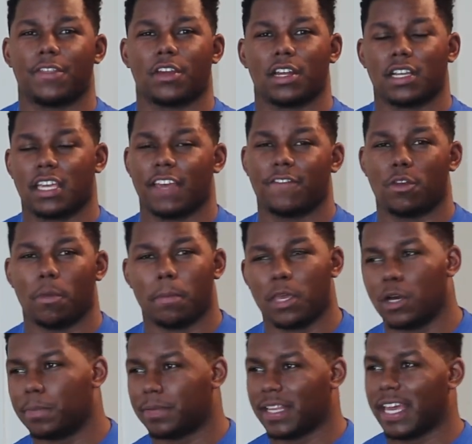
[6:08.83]
They're going to give you
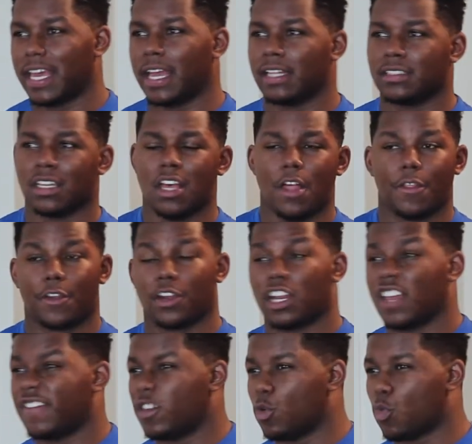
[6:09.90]
meal plans, they're going to
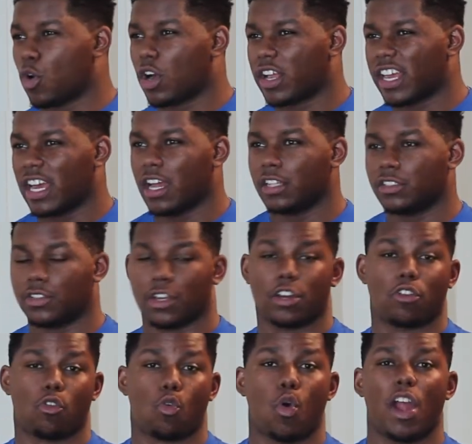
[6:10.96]
give you workouts, they're
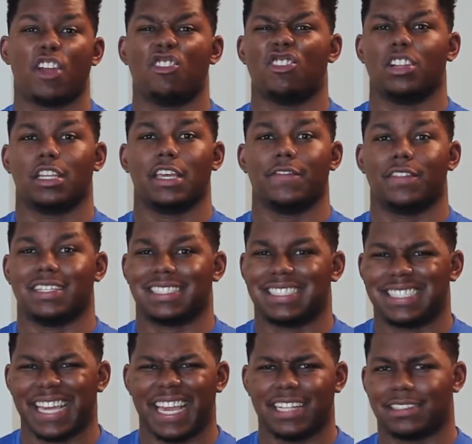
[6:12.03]
going to require you to leave the
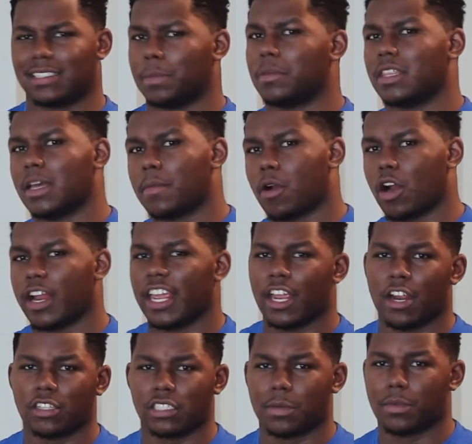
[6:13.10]
state. Some of them are
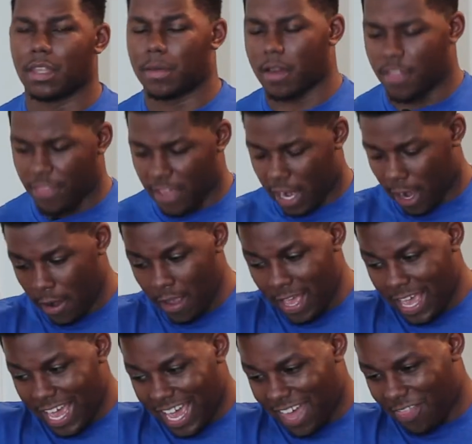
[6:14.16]
here, some of them are
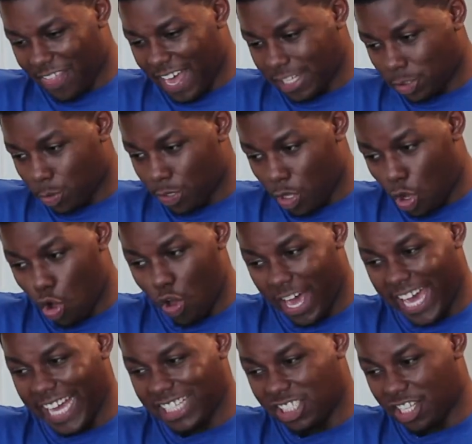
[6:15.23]
there. And that's where the whole
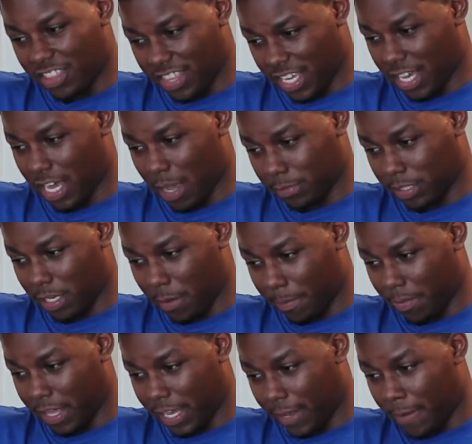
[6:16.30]
agent thing comes into
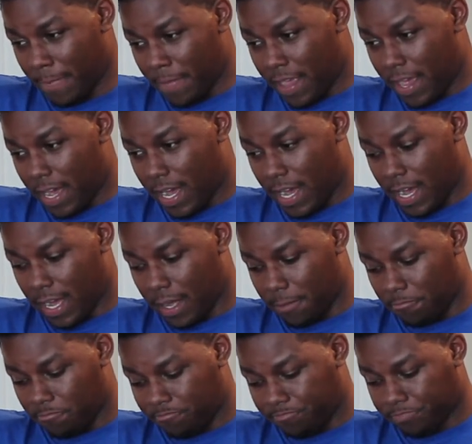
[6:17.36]
play.
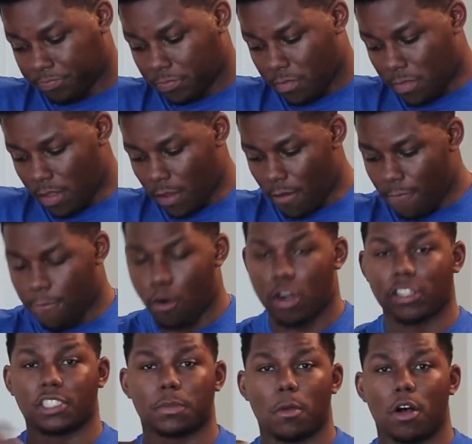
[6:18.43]
For
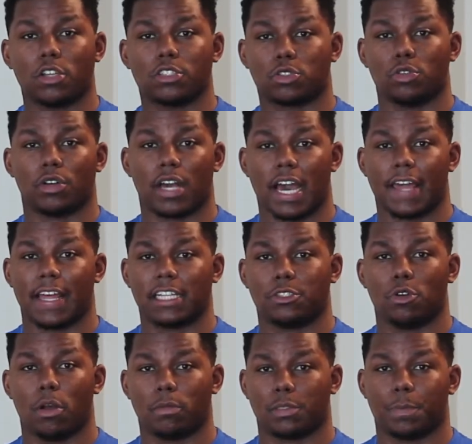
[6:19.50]
a small school guy, that's
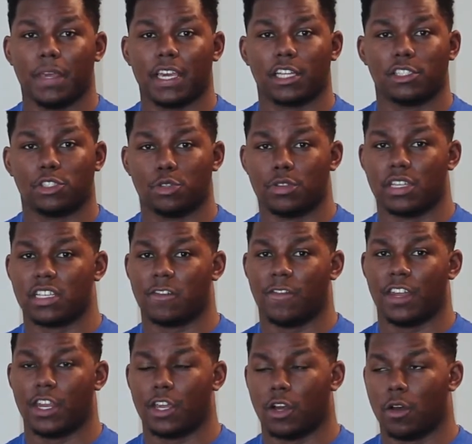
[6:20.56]
who I'm speaking to in this
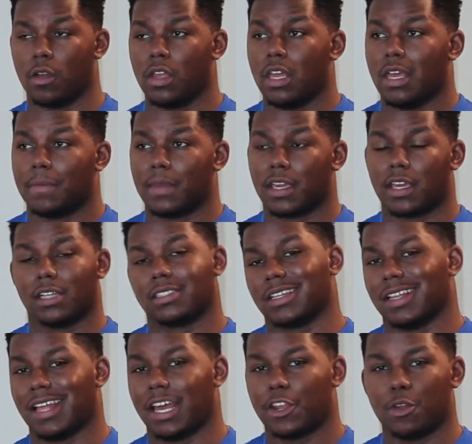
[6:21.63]
video, because a
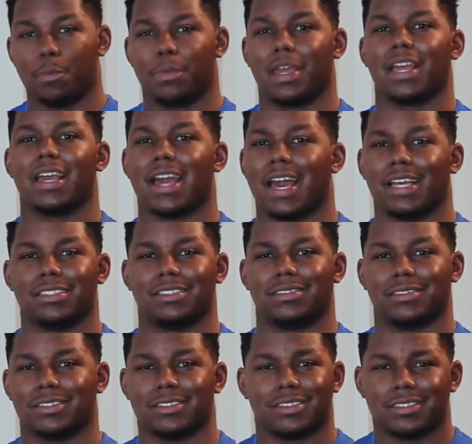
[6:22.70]
lot of you big guys,
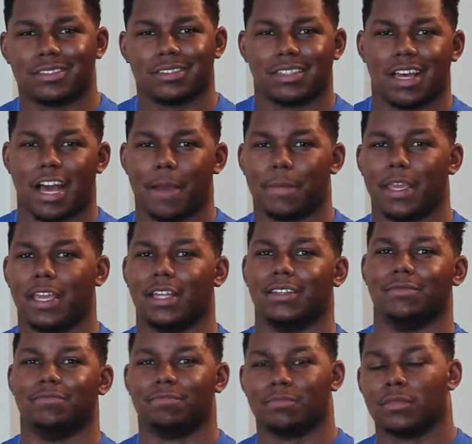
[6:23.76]
I mean,
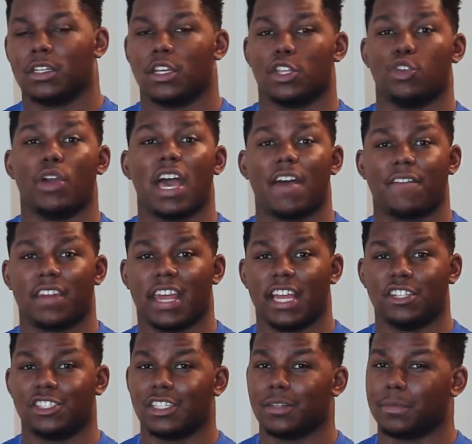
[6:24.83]
you have an
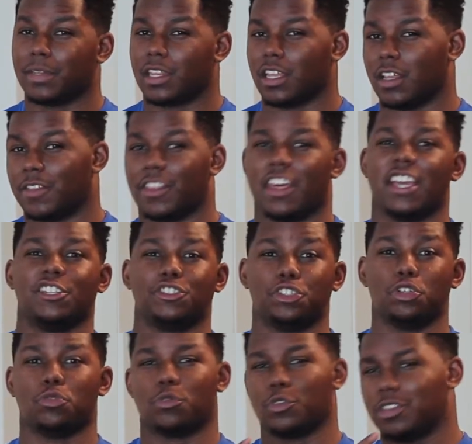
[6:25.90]
agent, but the
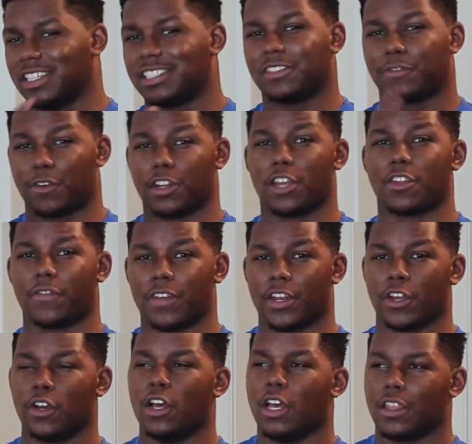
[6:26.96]
issue, this is for another
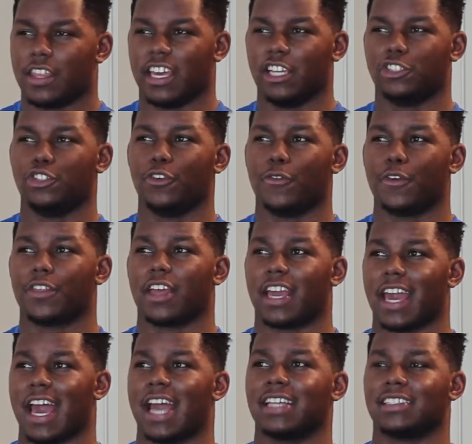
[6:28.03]
video, the issue for the
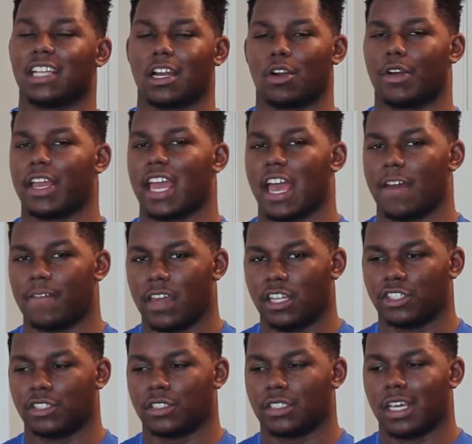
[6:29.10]
guys that already have
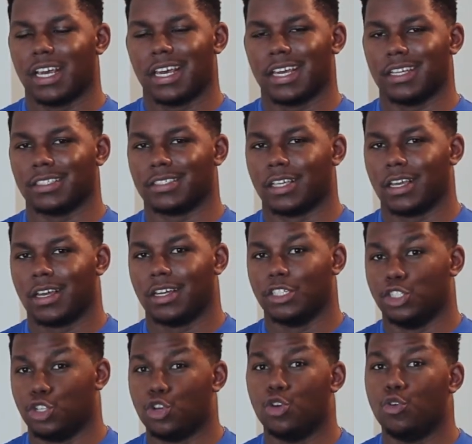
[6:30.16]
agents is,
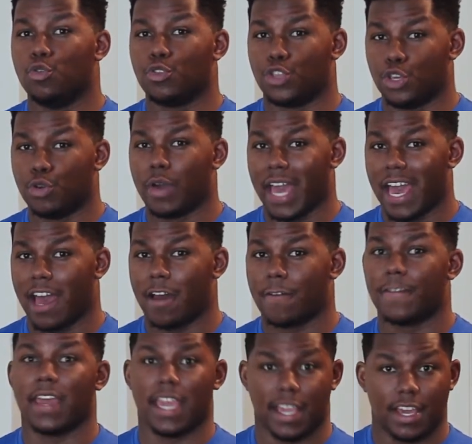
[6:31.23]
do you
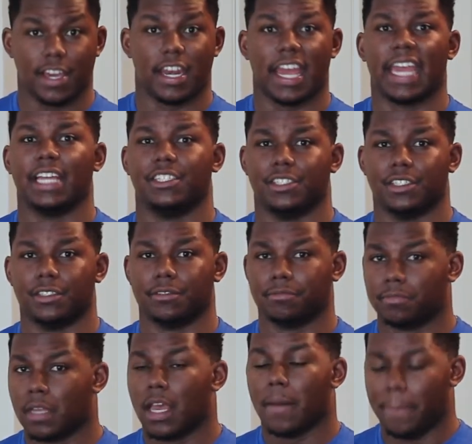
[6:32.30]
have a good agent?
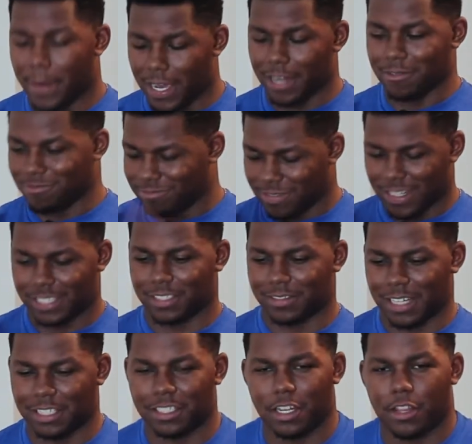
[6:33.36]
But
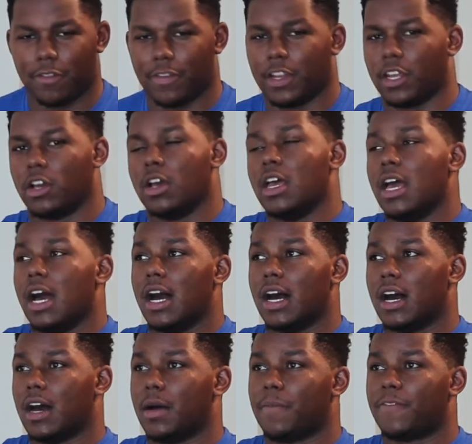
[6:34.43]
that's another video.
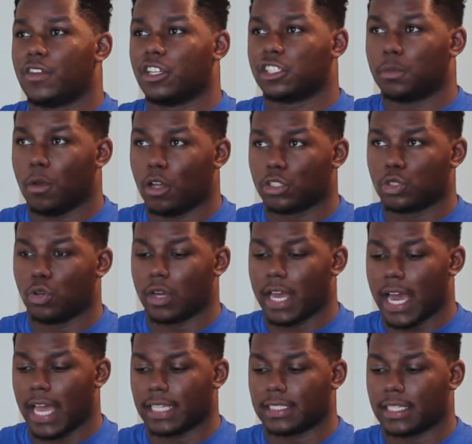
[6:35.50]
For the small school
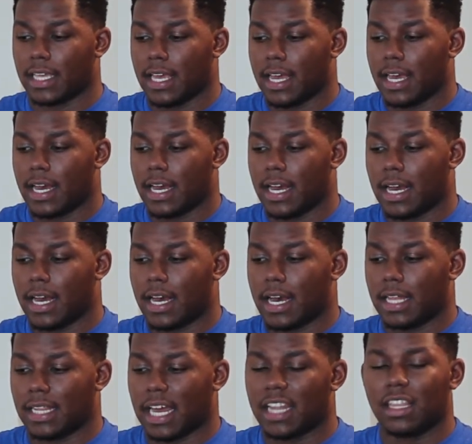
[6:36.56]
guys,
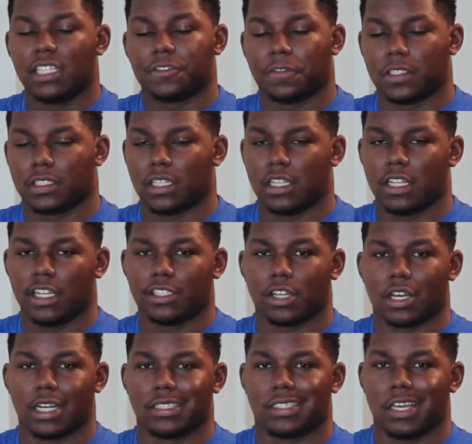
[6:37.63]
a lot of these facilities are
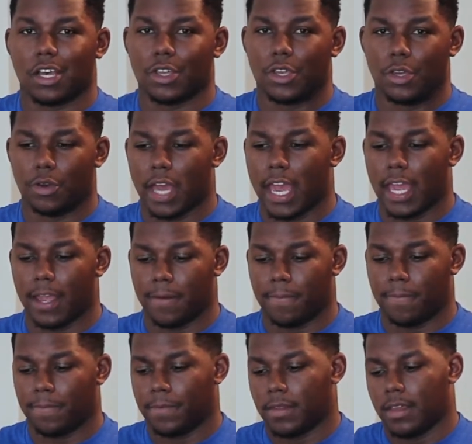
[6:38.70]
going to tell you, hey,
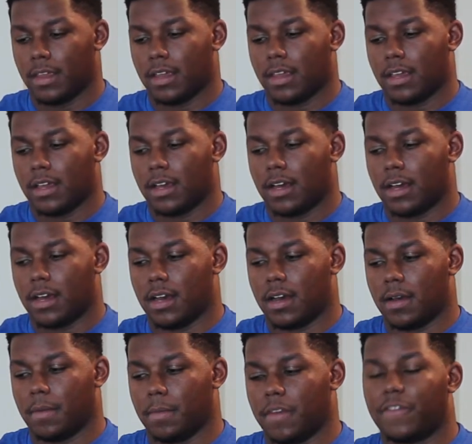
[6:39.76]

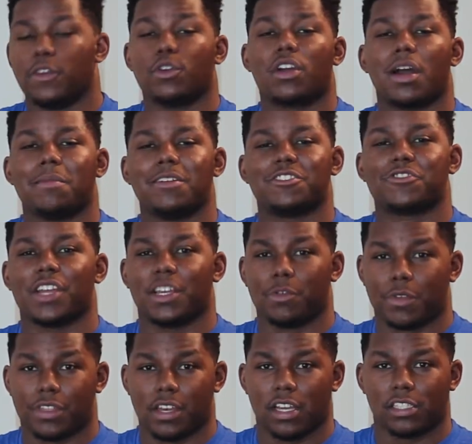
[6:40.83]
if you come and train
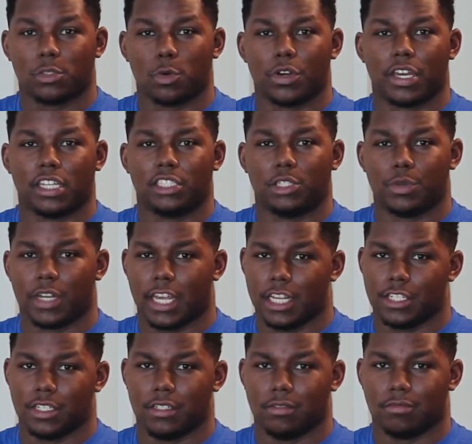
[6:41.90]
with us, we'll get you an
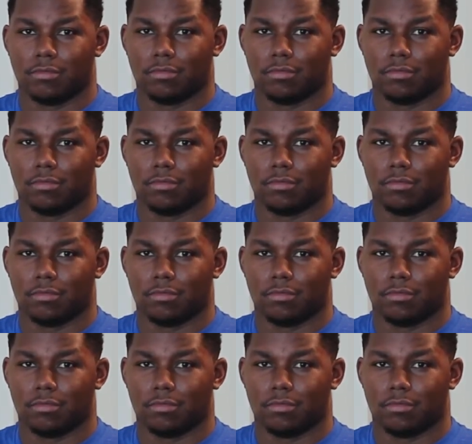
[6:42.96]
agent.